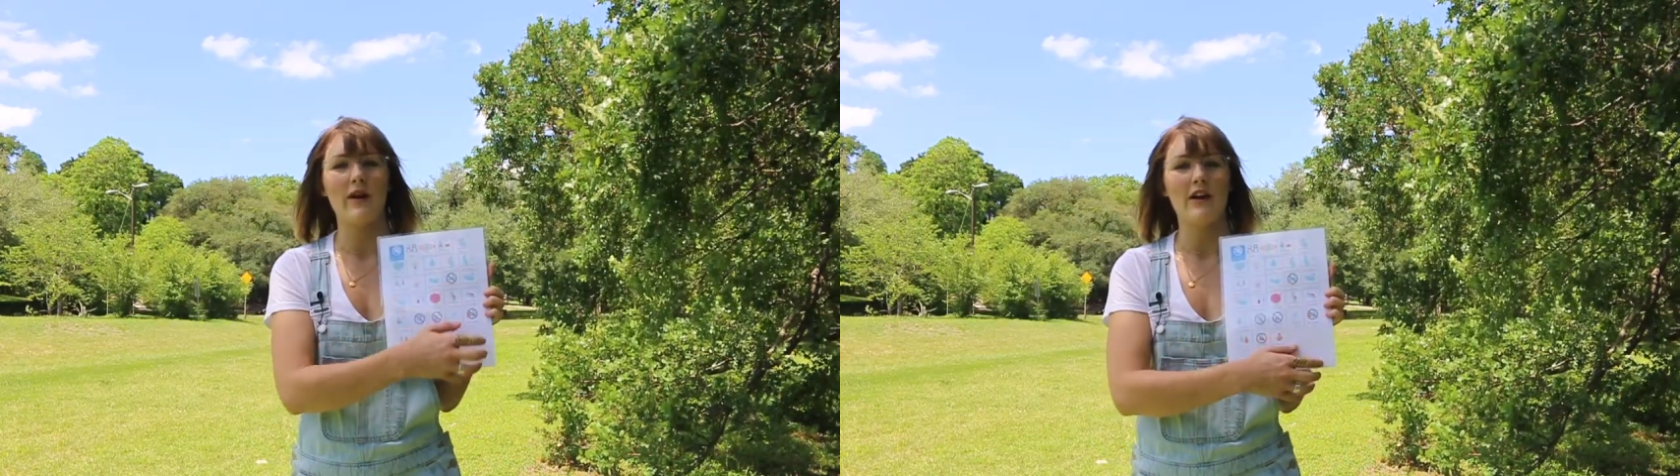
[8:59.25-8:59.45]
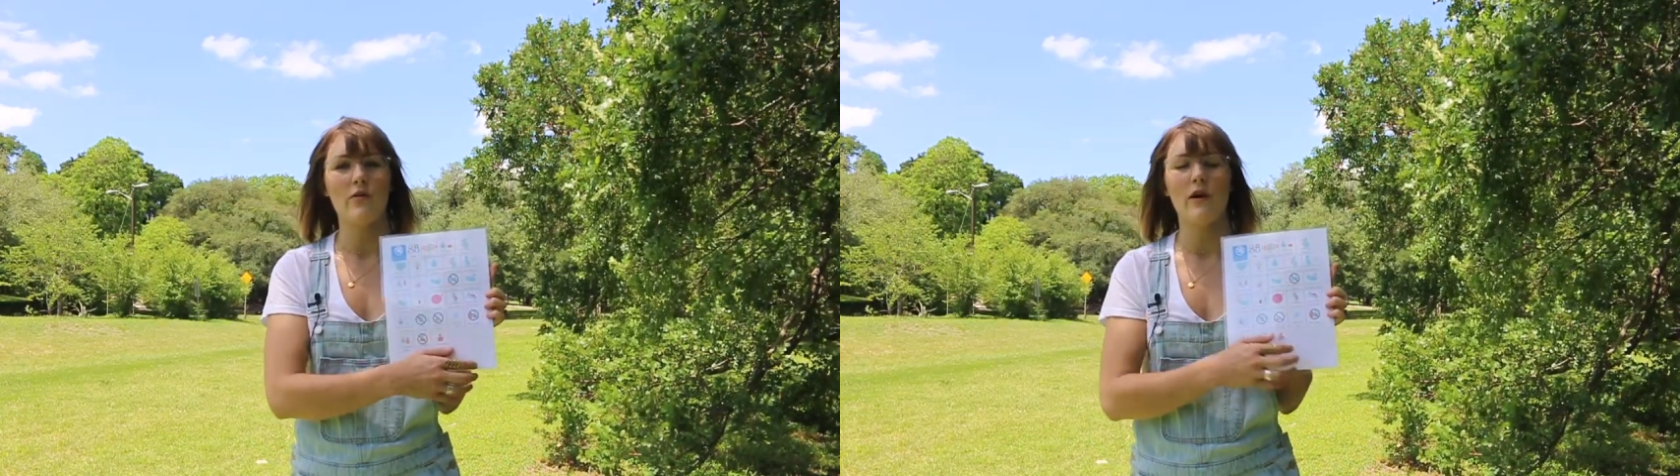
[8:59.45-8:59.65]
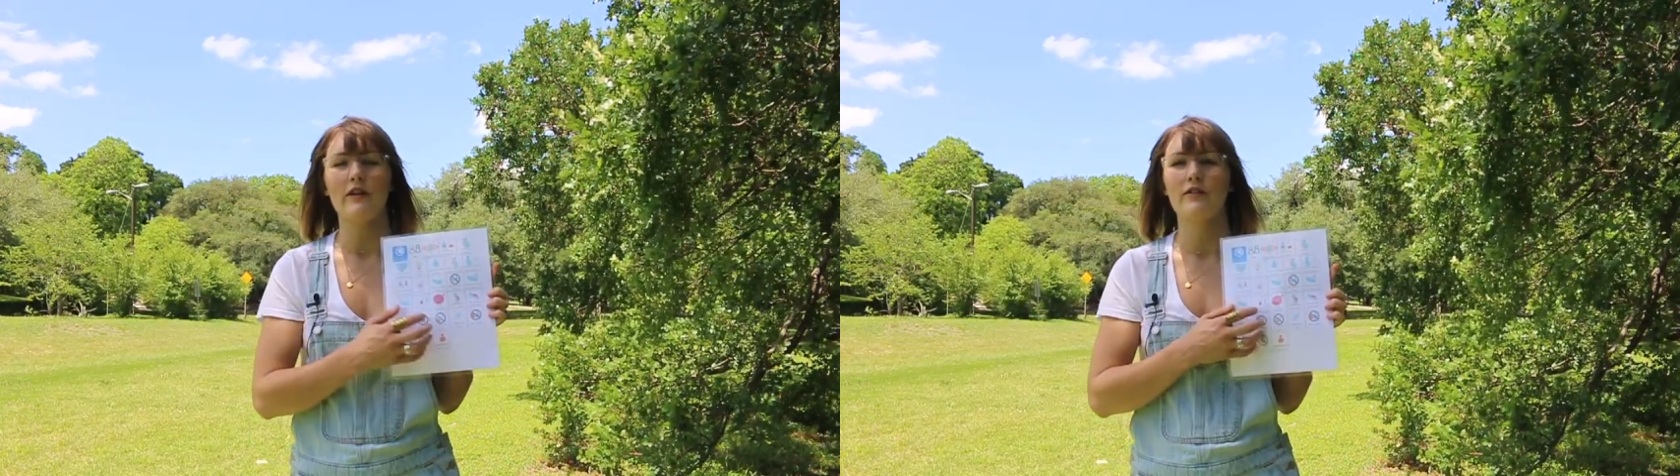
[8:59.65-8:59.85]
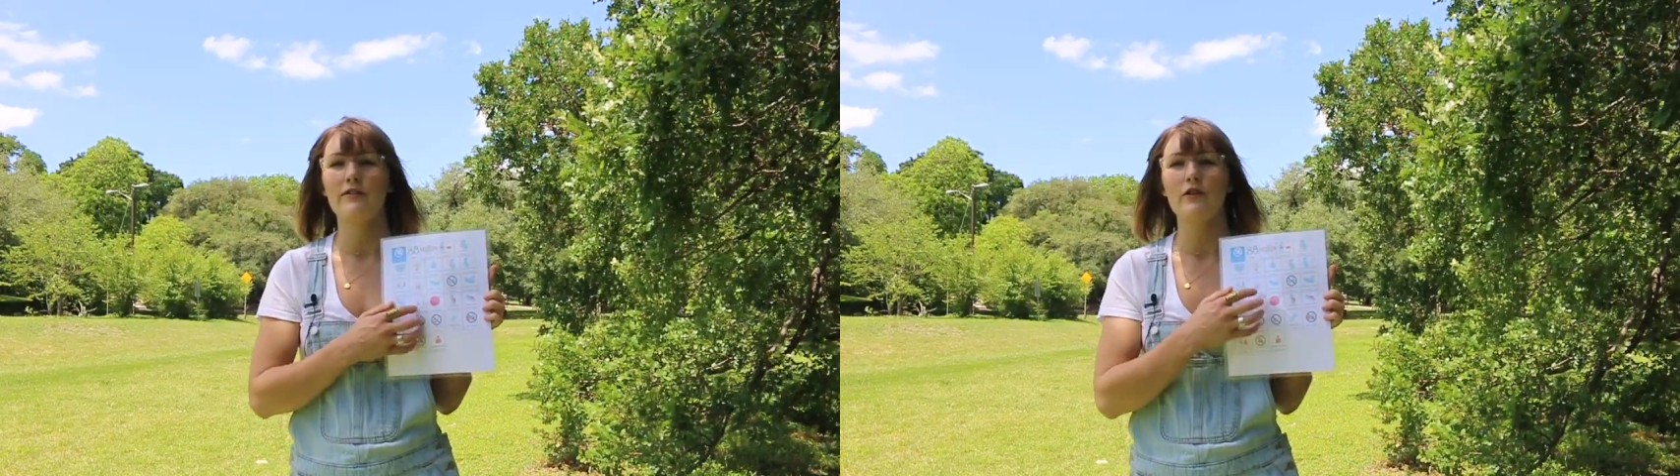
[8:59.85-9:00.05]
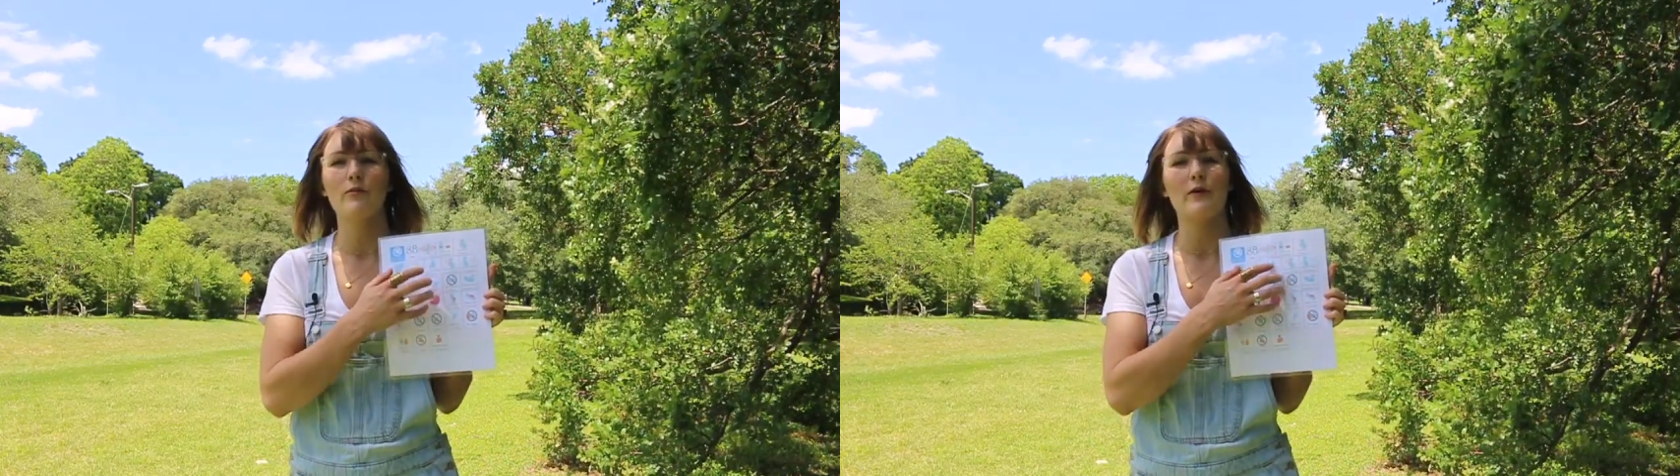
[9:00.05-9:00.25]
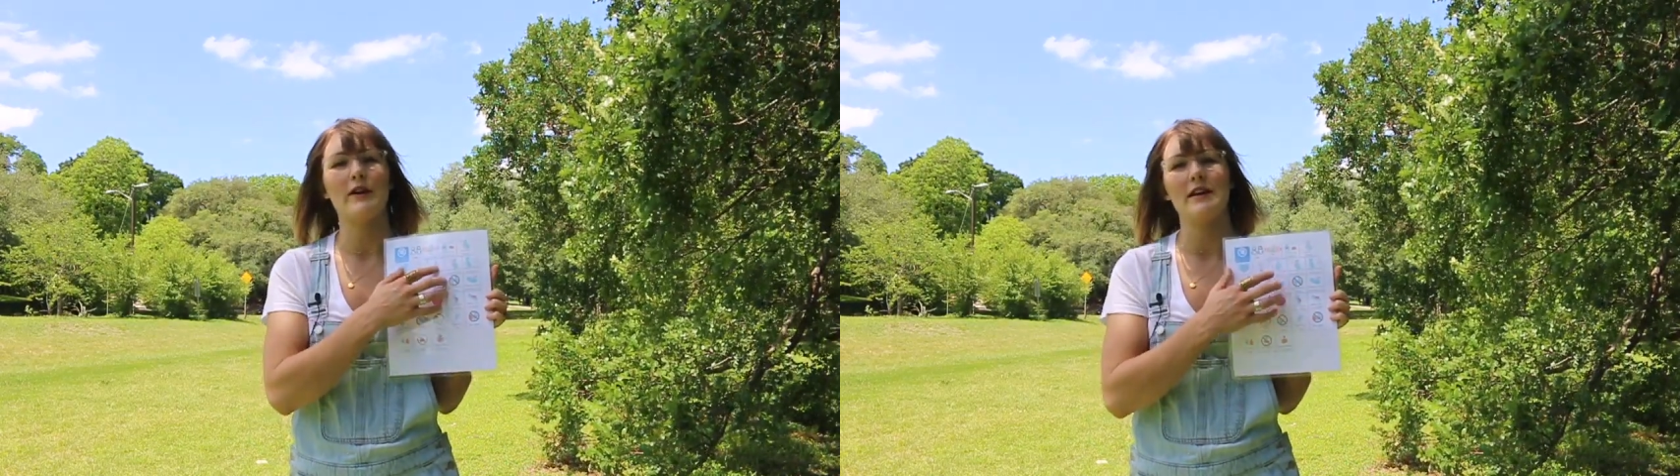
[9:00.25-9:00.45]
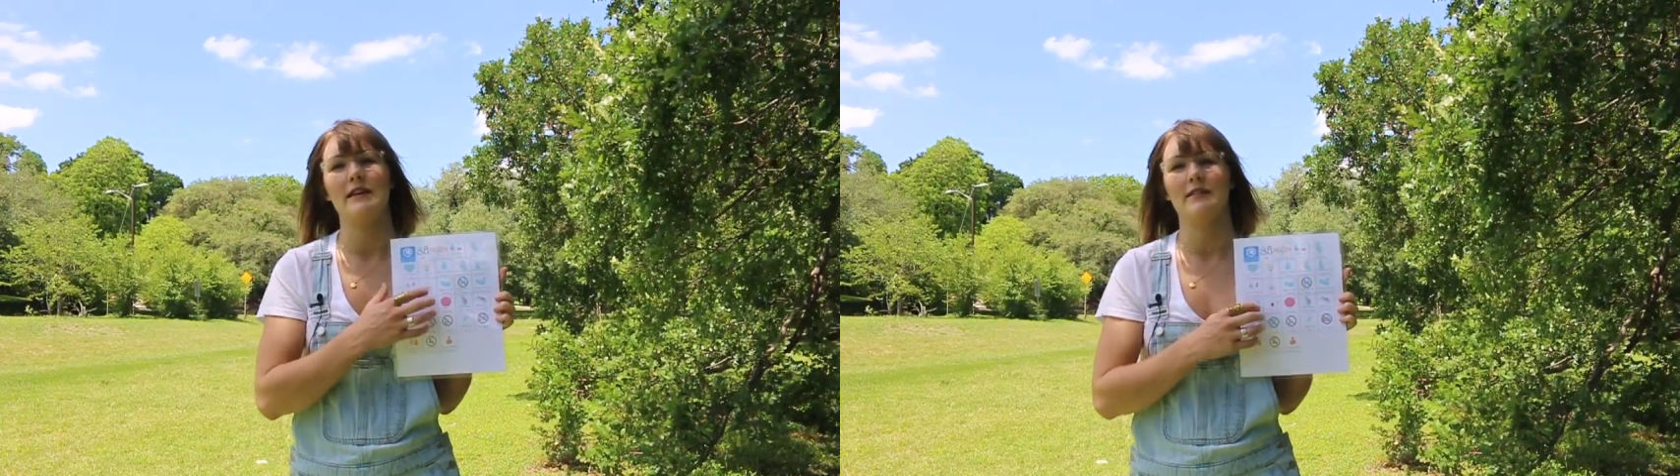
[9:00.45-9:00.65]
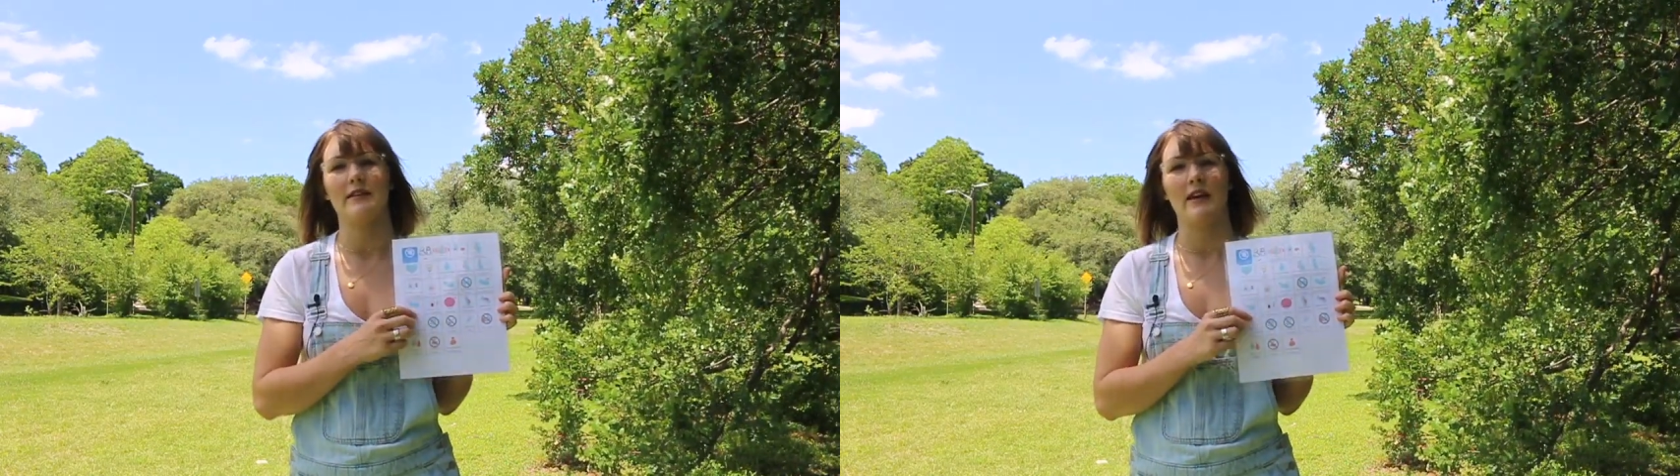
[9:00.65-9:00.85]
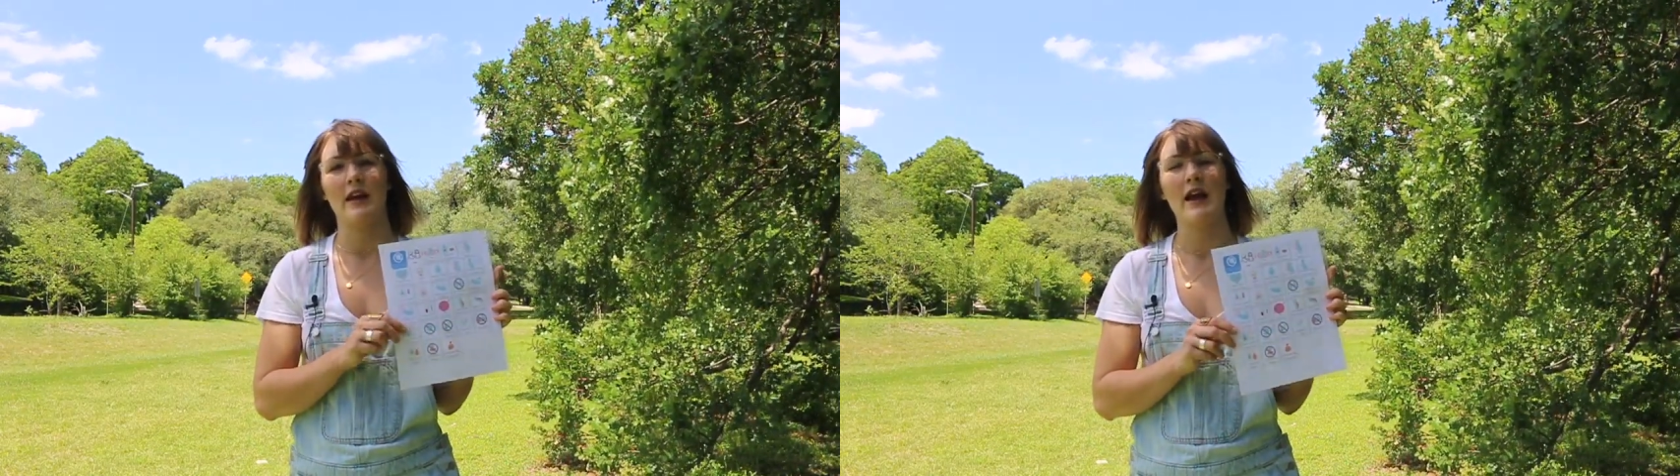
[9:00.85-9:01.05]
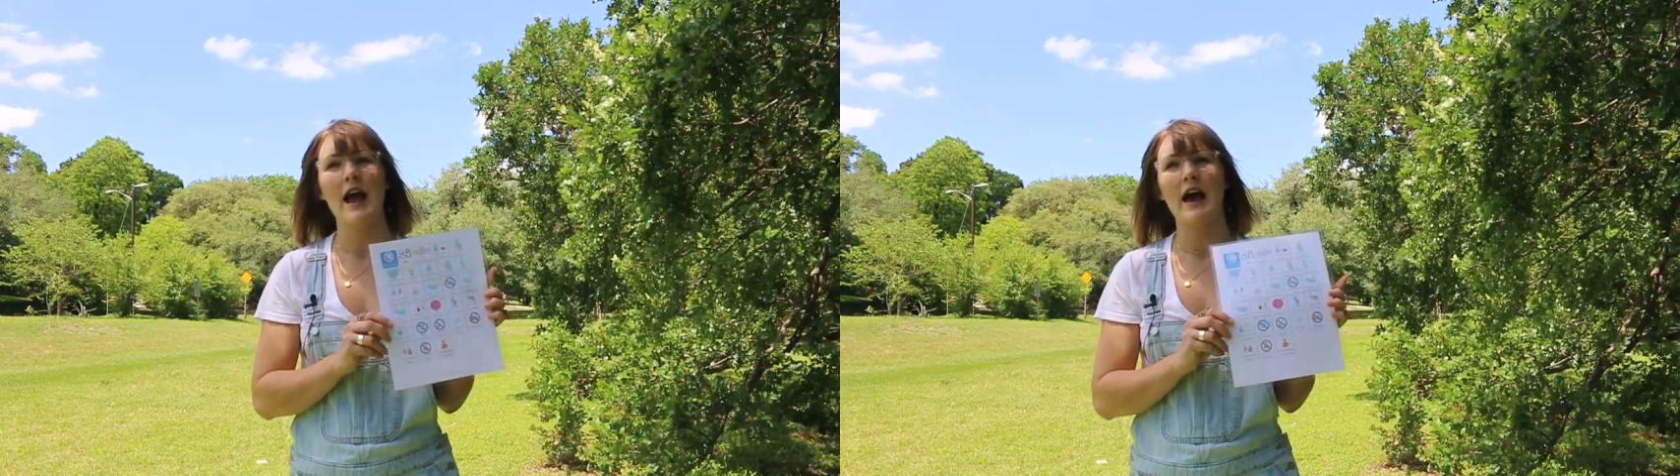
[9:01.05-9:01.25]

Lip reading: what you want super easily.